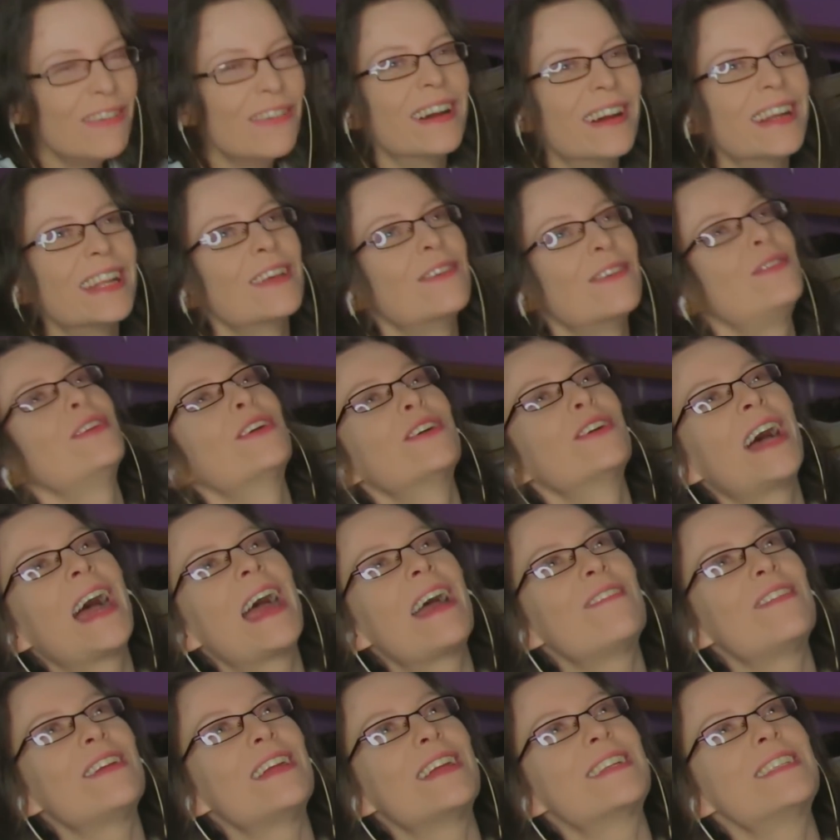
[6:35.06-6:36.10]
What if you're
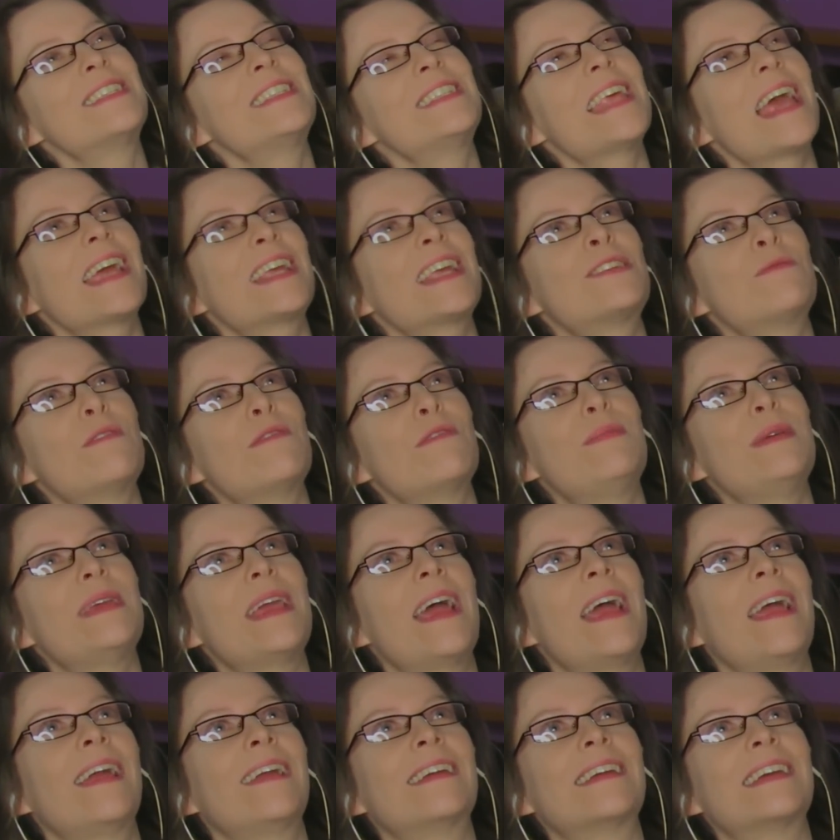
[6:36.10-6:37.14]
having sex with
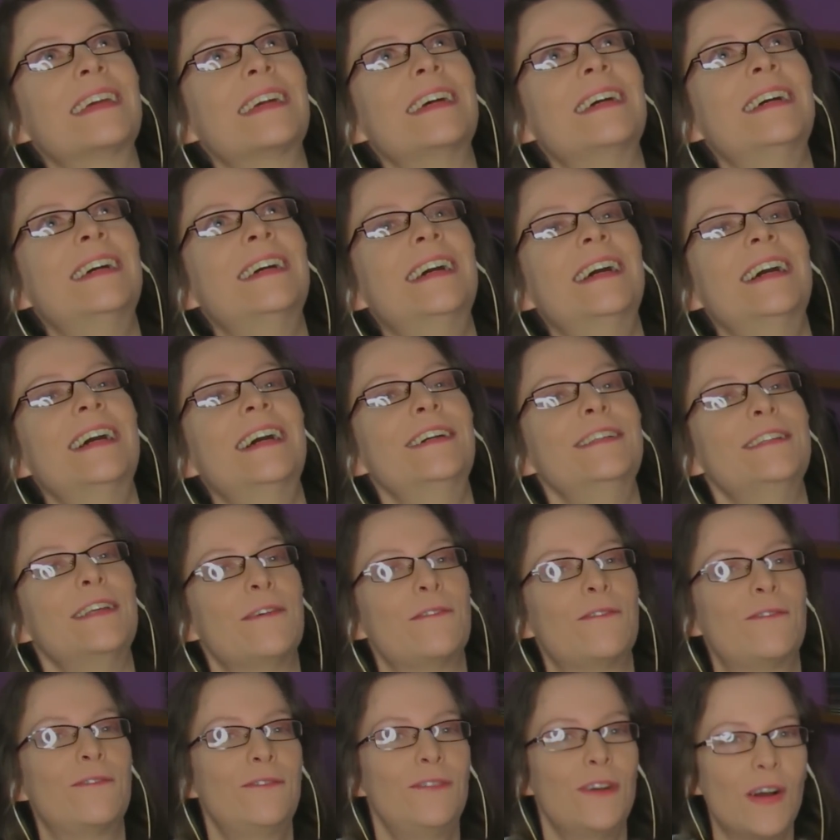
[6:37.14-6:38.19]
Bianca and
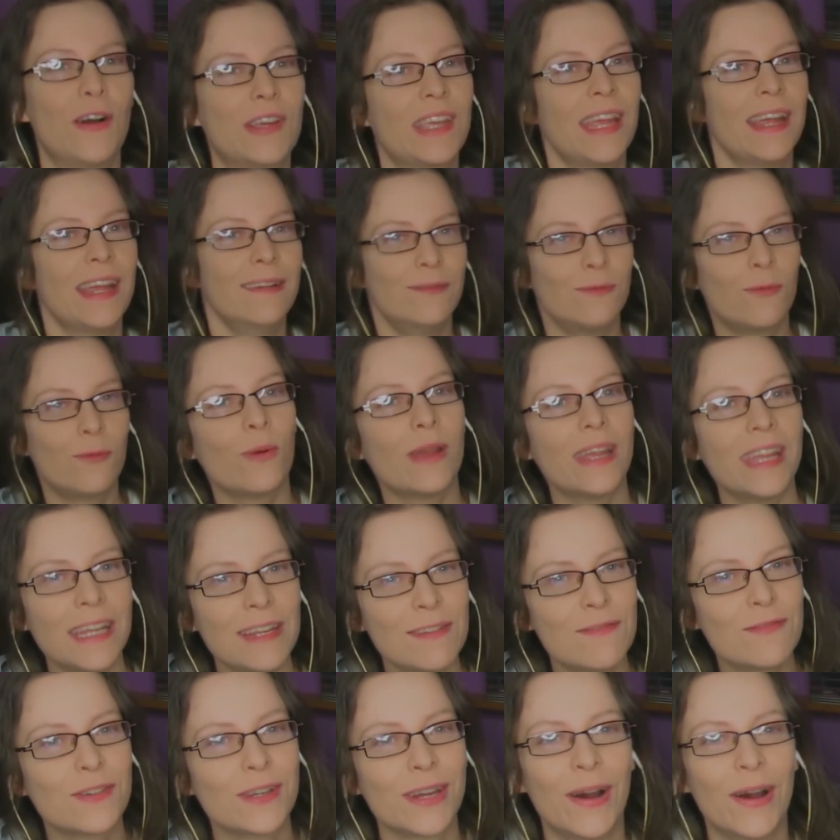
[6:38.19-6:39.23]
her fucking
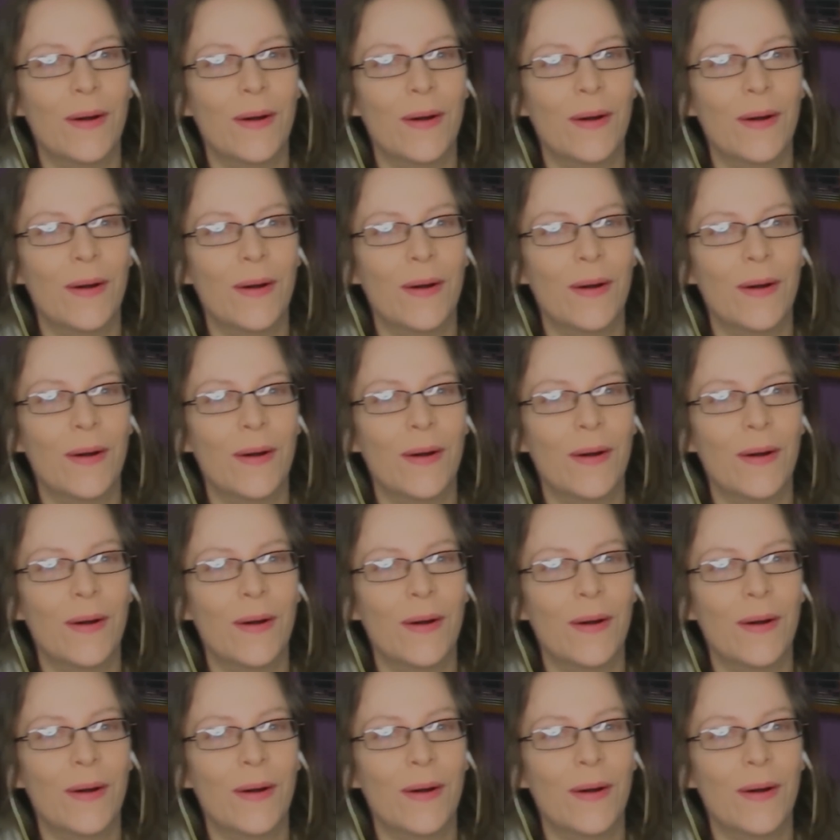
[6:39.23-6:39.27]
weave